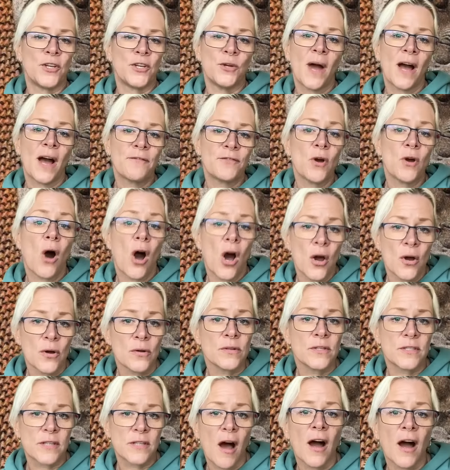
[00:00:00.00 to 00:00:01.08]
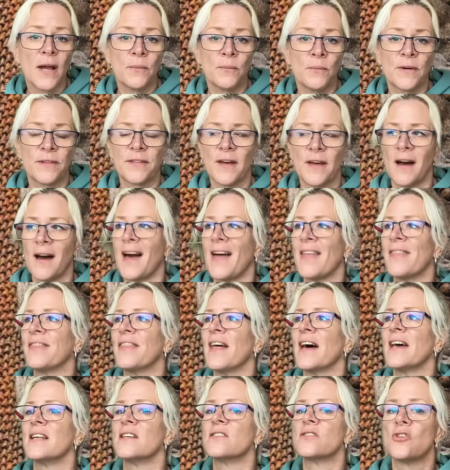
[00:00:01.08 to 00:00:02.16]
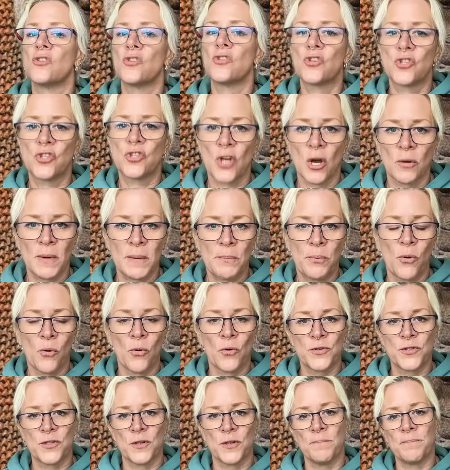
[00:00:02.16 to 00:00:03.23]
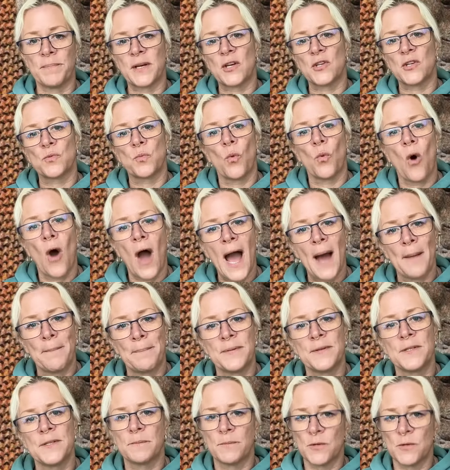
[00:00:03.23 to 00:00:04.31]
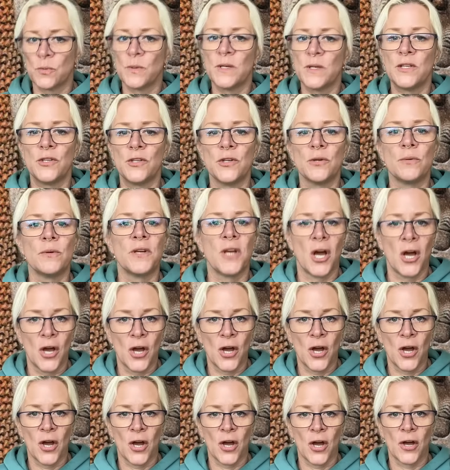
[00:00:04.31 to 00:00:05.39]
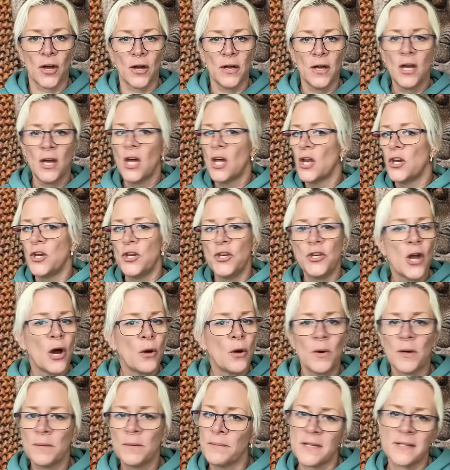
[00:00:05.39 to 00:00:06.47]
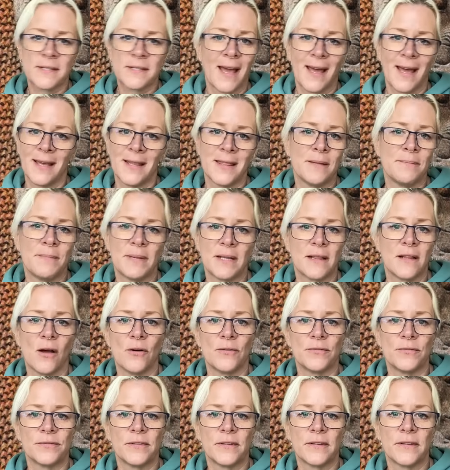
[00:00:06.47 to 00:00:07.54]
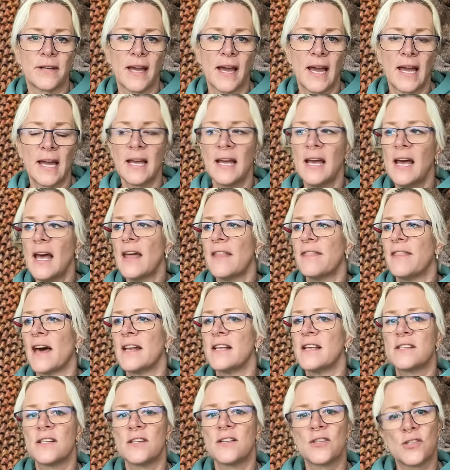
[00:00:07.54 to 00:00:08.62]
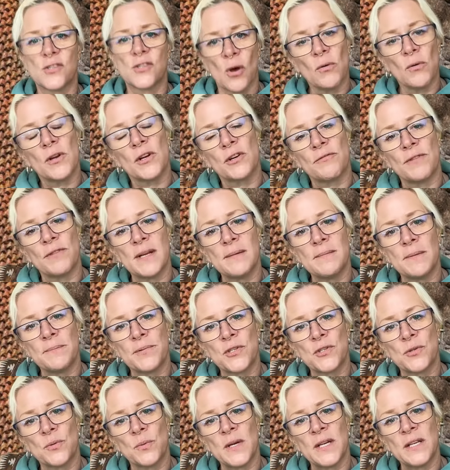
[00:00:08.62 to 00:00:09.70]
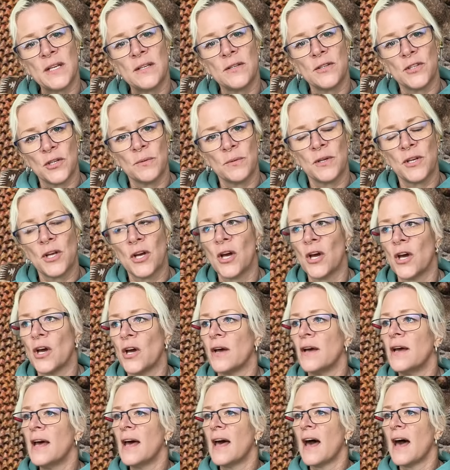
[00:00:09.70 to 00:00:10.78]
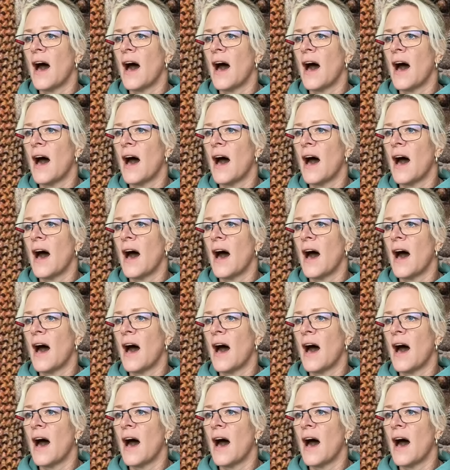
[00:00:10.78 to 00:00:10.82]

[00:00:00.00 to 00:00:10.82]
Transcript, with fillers: You have your own time with her, and that is so important, because what happens between you and her, no one must get in the middle of, okay? That isn't a soul agreement between you and her.